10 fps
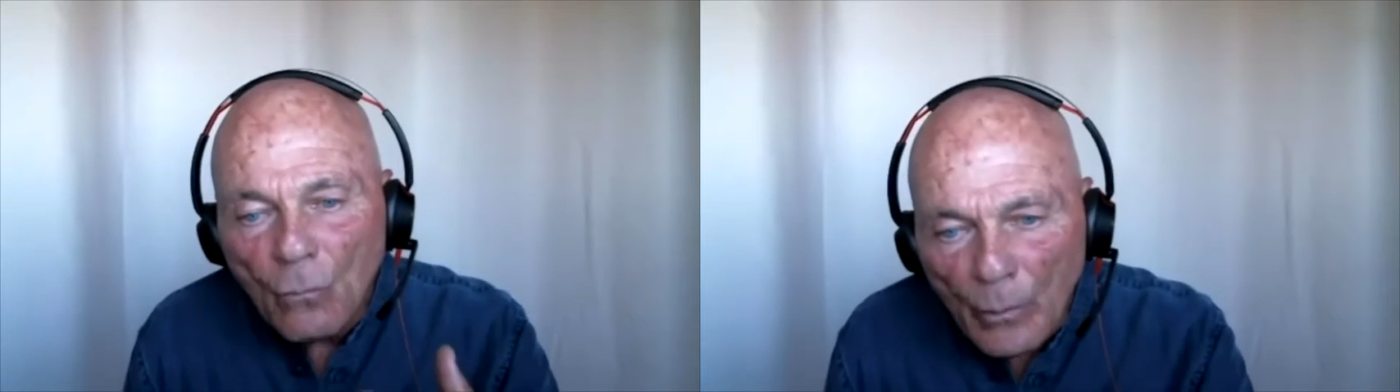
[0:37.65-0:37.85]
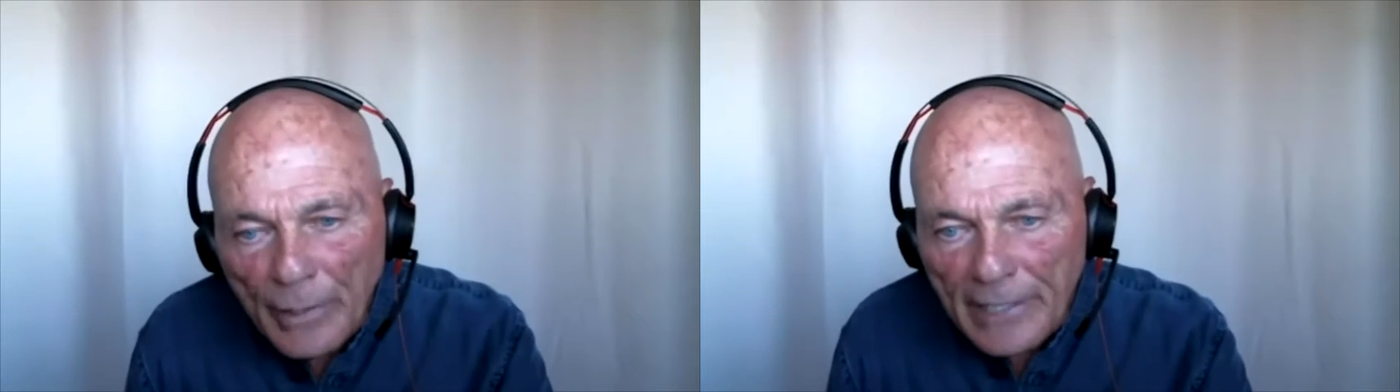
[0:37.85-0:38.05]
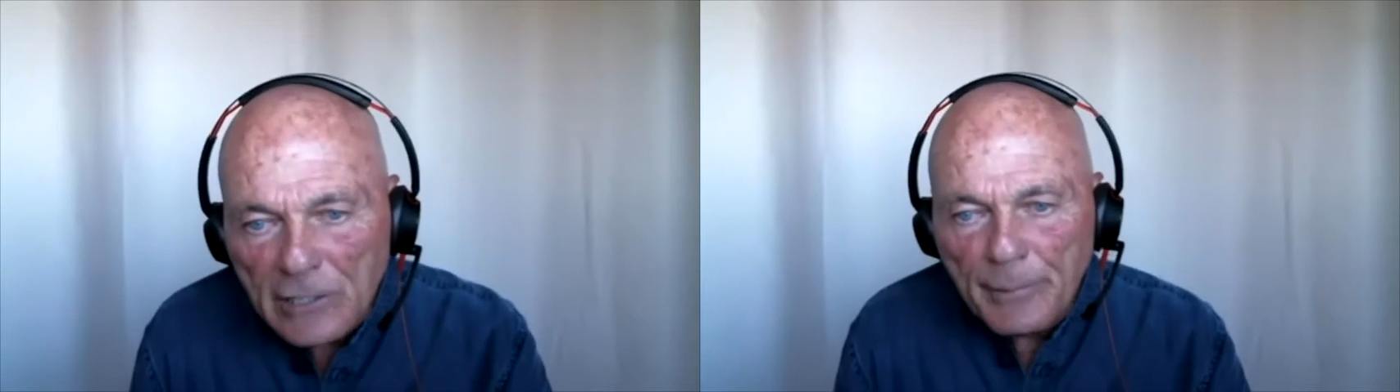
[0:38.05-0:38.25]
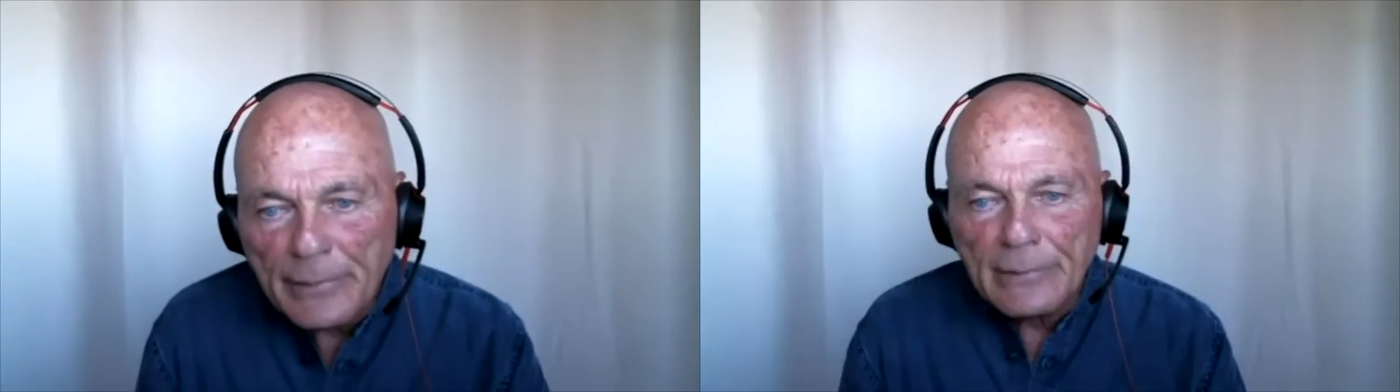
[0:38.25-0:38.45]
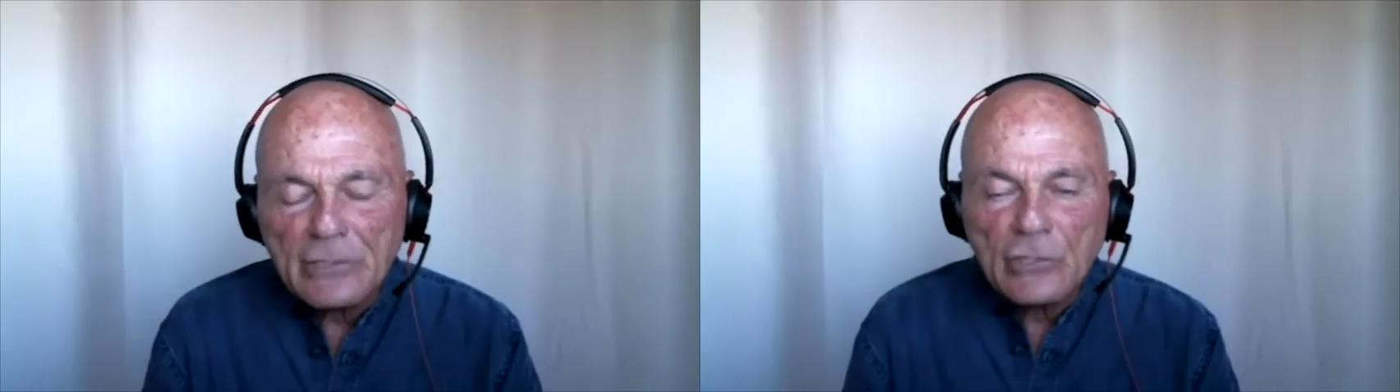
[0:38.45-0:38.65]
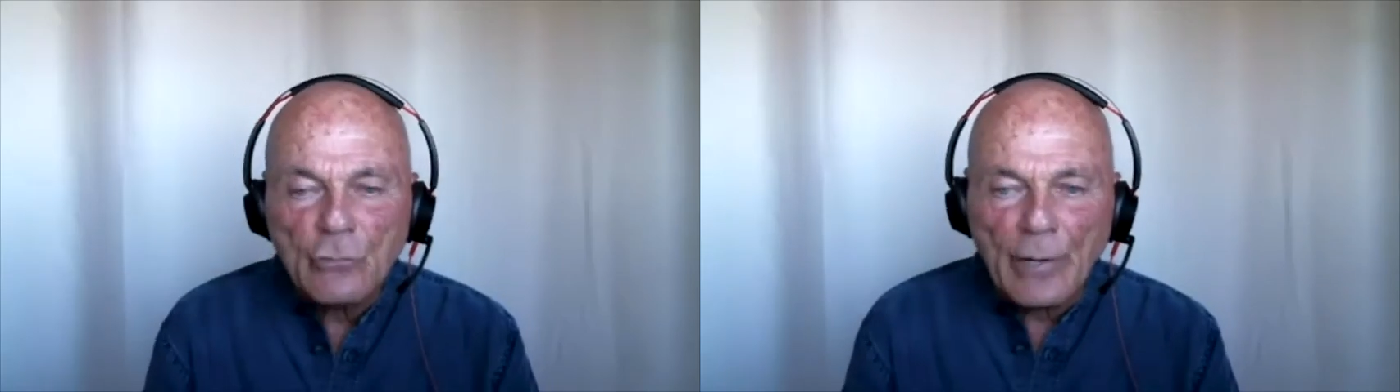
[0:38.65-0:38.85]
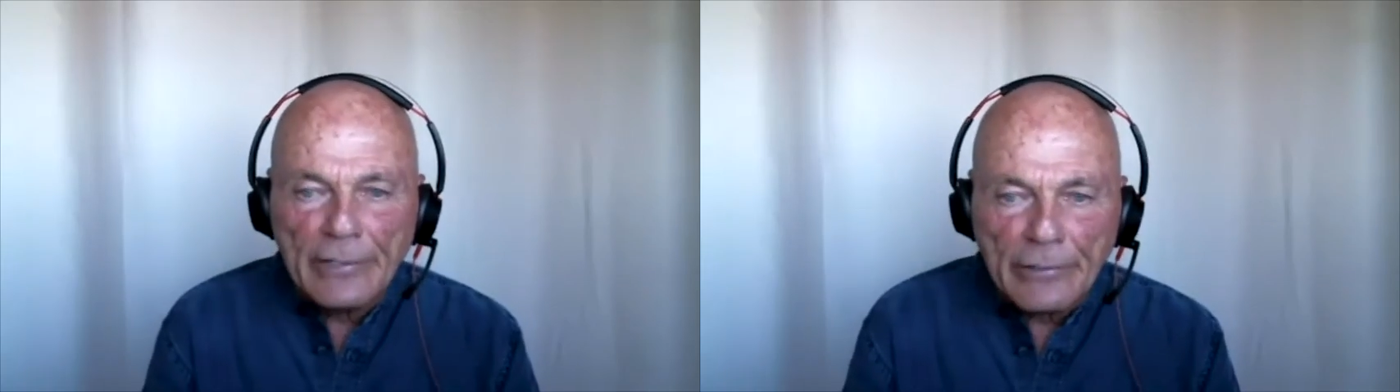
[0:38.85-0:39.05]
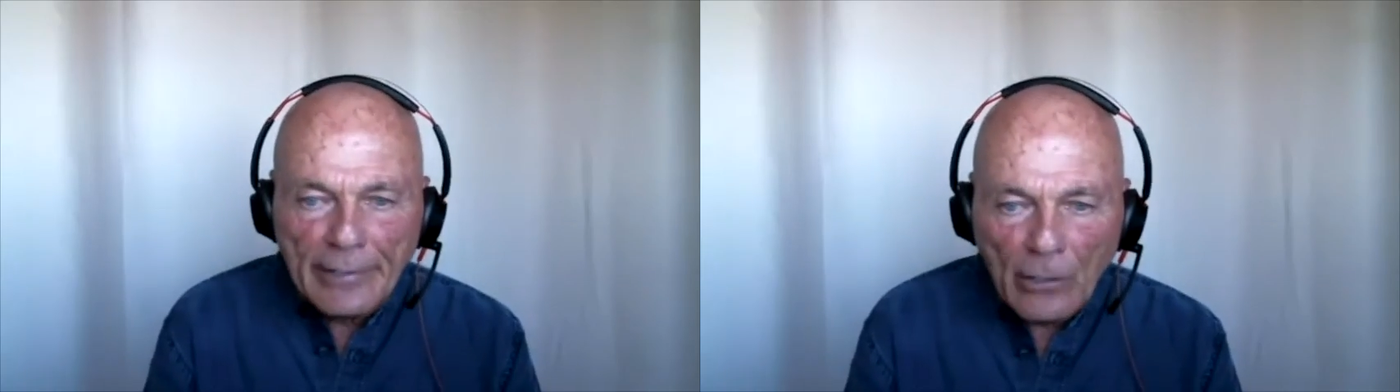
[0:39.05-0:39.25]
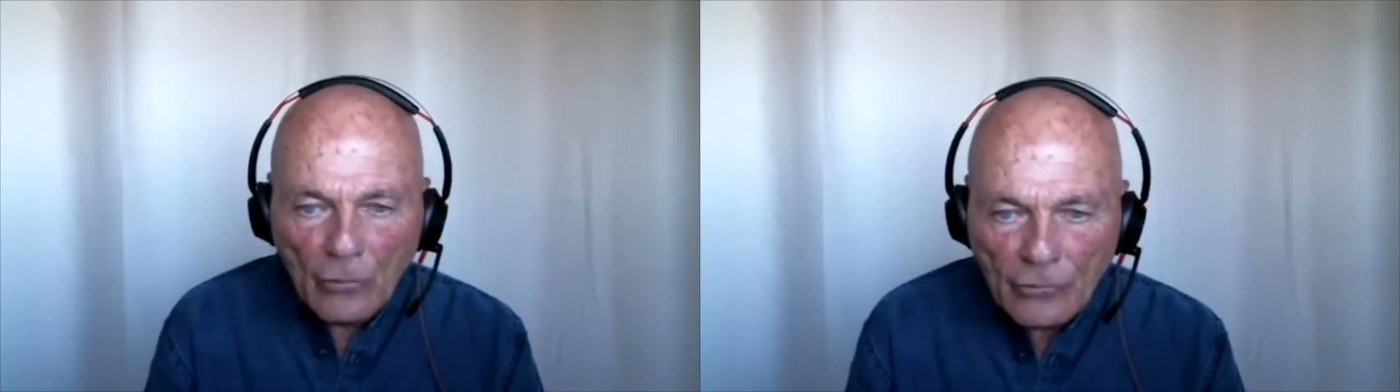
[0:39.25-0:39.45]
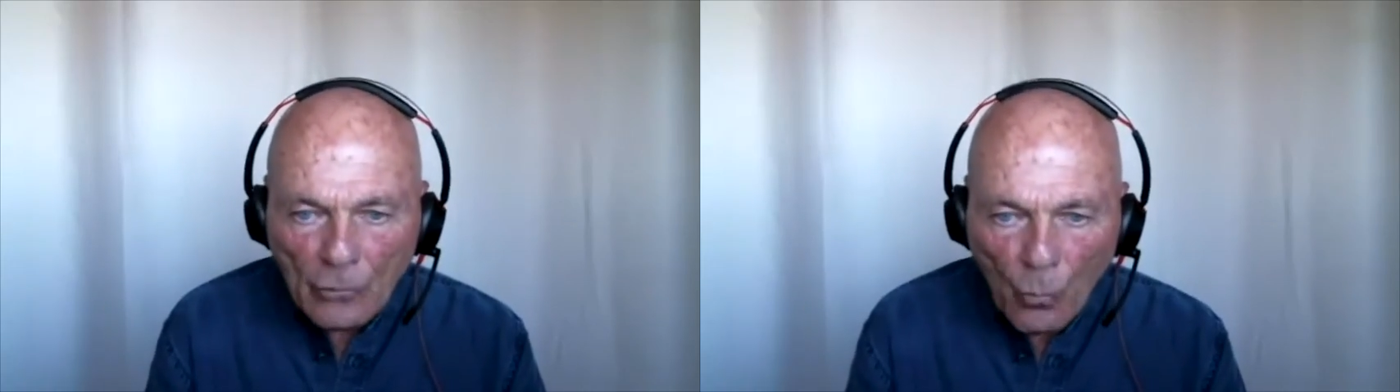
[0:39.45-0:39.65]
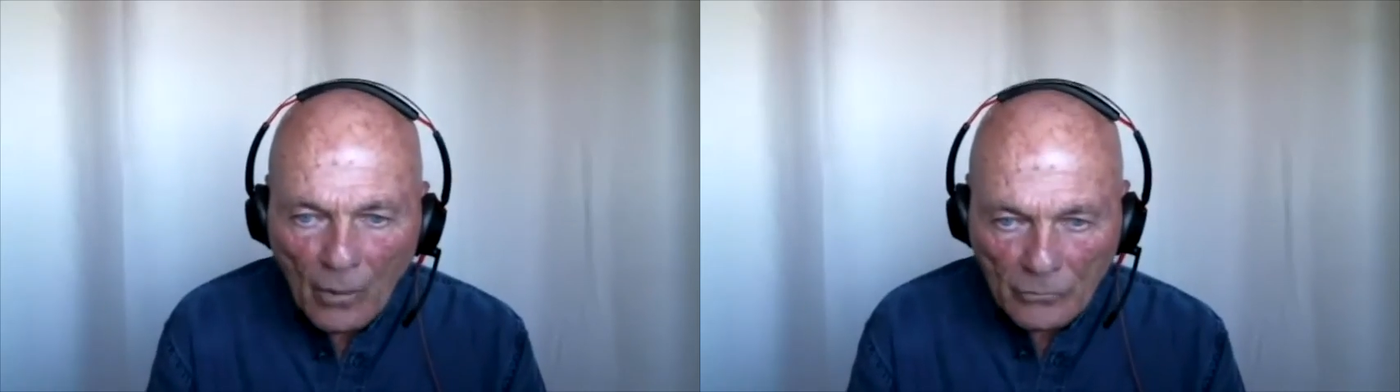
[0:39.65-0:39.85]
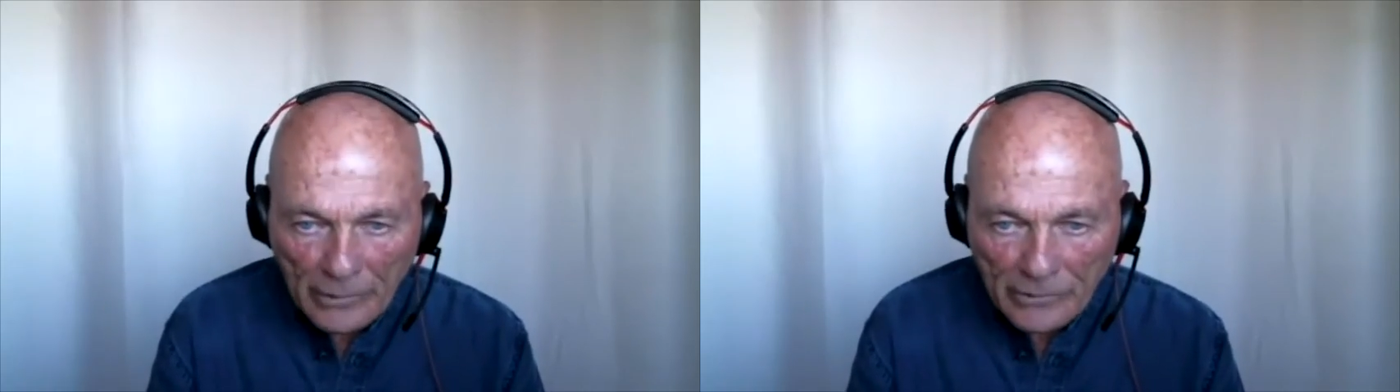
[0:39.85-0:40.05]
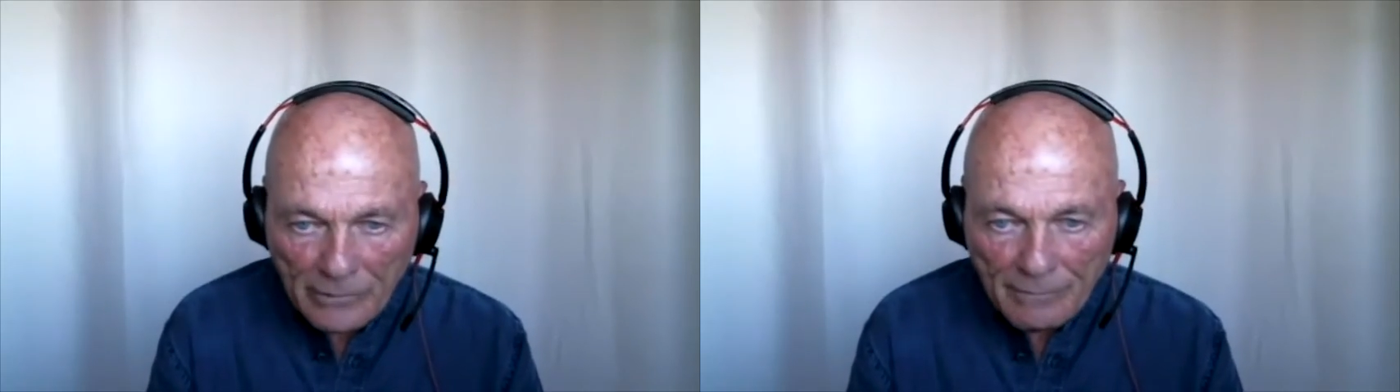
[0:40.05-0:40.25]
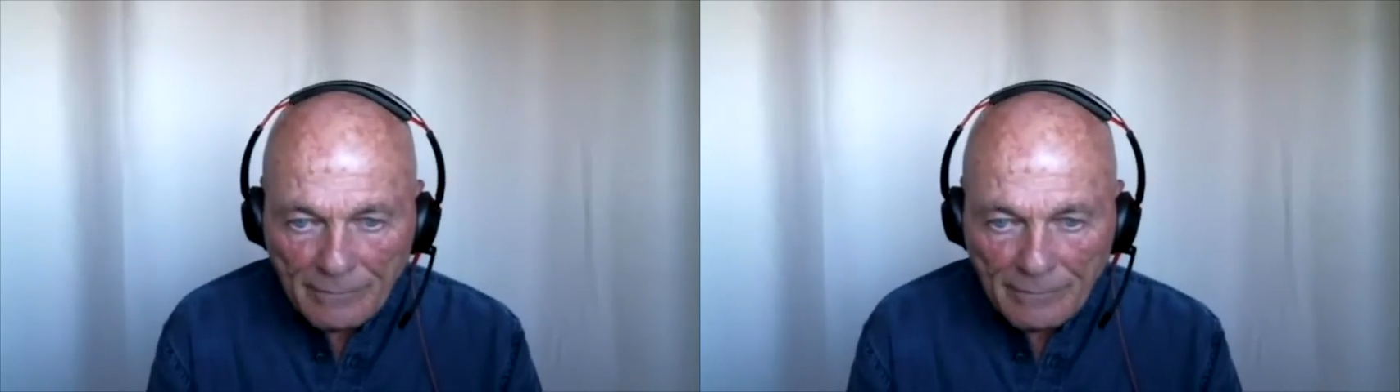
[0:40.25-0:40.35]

we experience greater health and wellness.